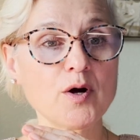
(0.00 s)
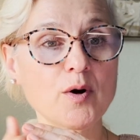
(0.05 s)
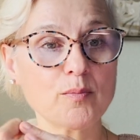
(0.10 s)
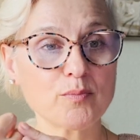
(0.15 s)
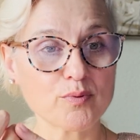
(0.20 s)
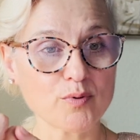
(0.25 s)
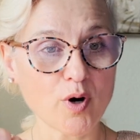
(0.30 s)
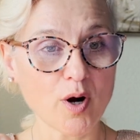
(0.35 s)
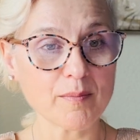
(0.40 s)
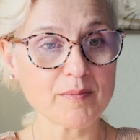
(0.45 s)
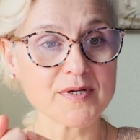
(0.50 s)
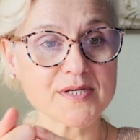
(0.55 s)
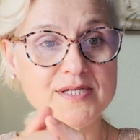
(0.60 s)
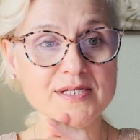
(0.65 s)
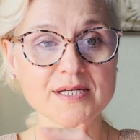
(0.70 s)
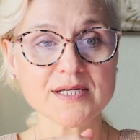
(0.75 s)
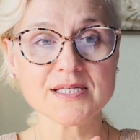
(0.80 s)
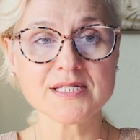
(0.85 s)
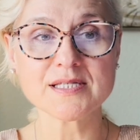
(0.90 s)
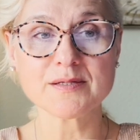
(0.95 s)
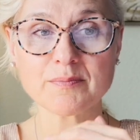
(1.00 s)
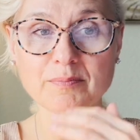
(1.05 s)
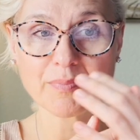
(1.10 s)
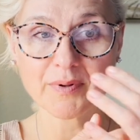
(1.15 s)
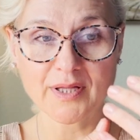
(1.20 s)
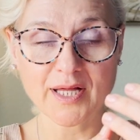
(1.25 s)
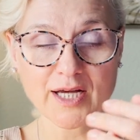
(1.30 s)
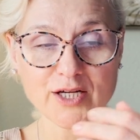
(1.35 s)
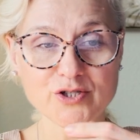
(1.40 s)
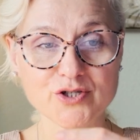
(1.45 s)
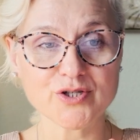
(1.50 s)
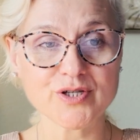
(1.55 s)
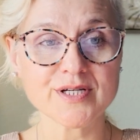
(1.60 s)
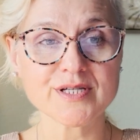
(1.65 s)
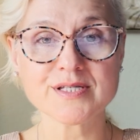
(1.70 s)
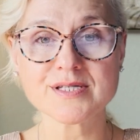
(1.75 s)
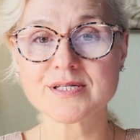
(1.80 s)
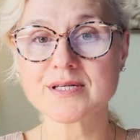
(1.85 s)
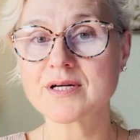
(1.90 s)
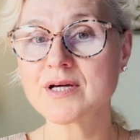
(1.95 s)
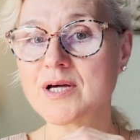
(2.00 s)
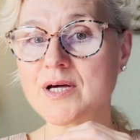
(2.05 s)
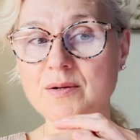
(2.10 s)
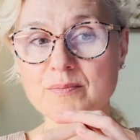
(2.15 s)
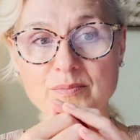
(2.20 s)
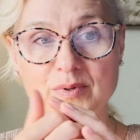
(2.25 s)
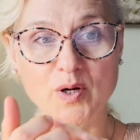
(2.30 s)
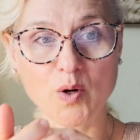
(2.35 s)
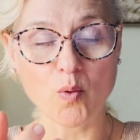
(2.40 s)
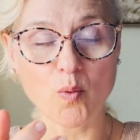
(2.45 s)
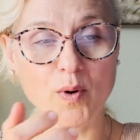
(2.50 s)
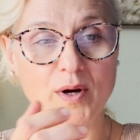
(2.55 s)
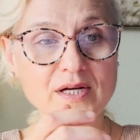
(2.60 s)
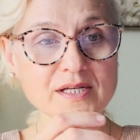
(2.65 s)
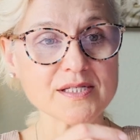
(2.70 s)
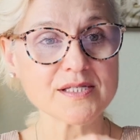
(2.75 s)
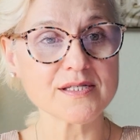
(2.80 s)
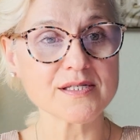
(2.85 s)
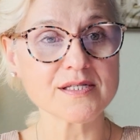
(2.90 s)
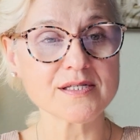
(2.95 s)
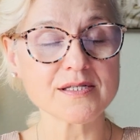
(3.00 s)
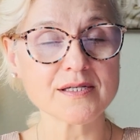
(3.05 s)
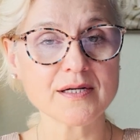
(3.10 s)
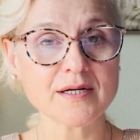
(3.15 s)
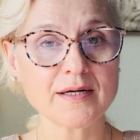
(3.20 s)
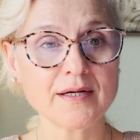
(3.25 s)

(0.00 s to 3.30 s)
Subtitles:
promises, pledges, bequests,